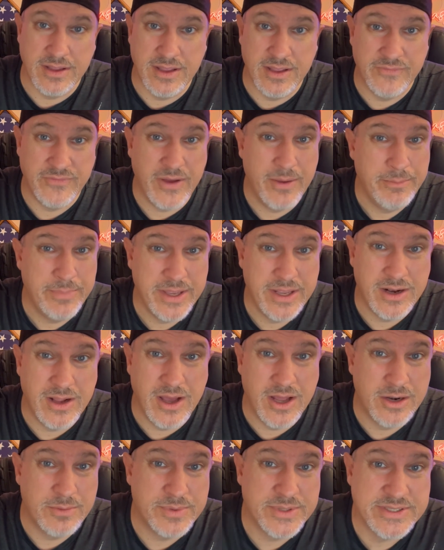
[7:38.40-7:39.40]
if I'm being
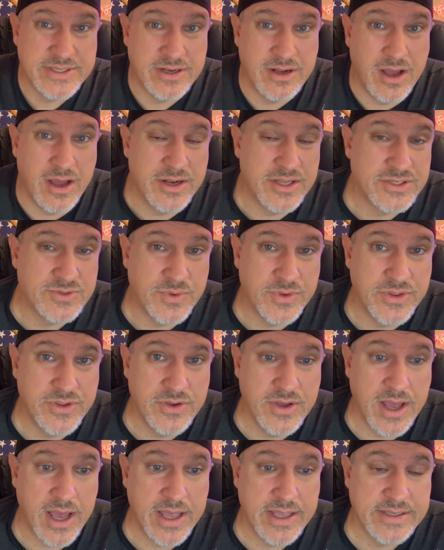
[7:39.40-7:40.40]
100% honest with
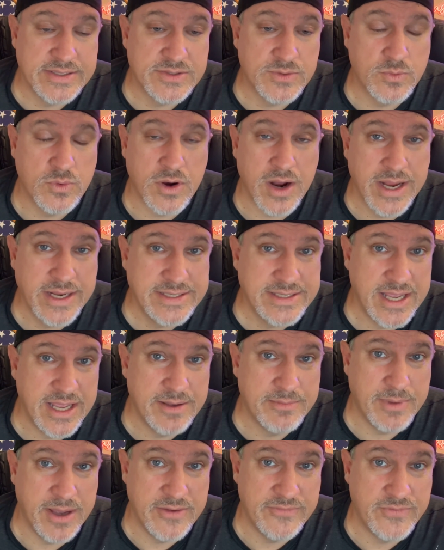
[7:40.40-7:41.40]
you guys, where I
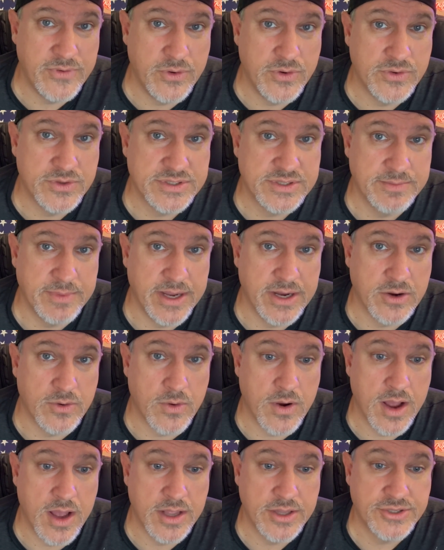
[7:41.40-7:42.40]
take my photos in my
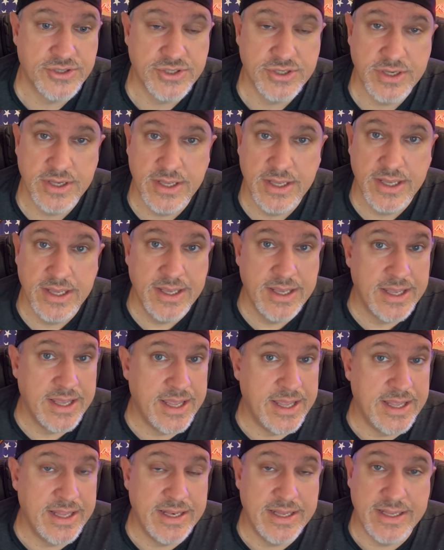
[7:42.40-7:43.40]
garage,
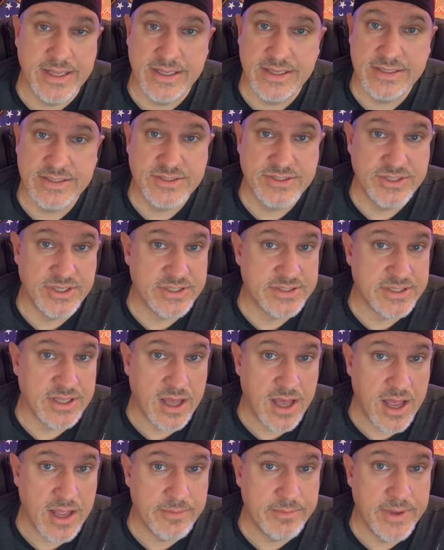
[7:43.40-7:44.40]
it is just a
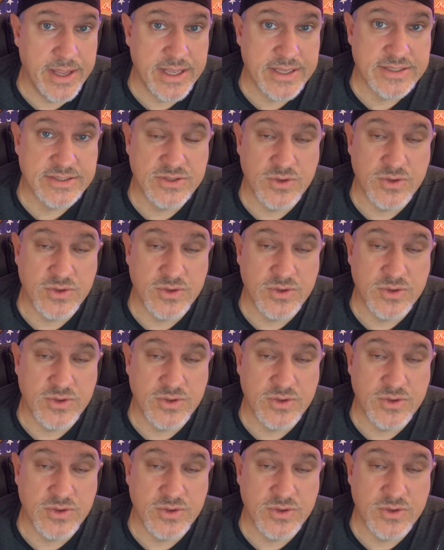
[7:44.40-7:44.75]
hot mess.